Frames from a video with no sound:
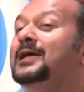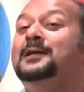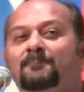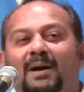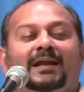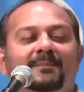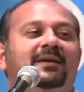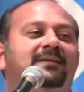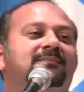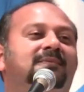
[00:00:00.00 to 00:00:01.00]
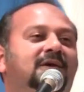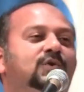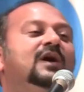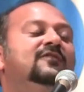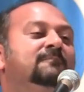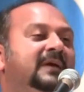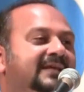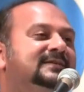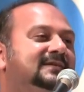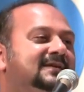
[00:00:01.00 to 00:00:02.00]
In Parliament, you have
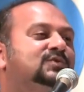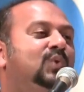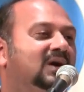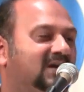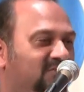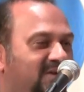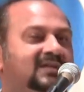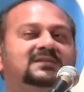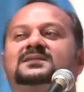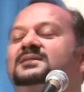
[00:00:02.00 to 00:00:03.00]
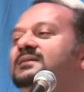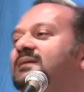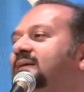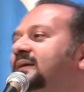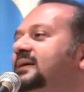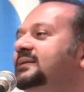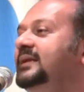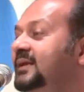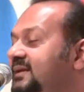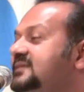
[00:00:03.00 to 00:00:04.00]
ministers who are convinced
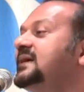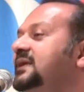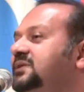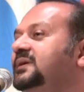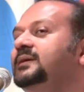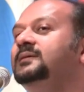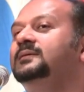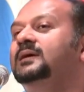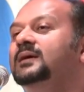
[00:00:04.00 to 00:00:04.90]
that in this country,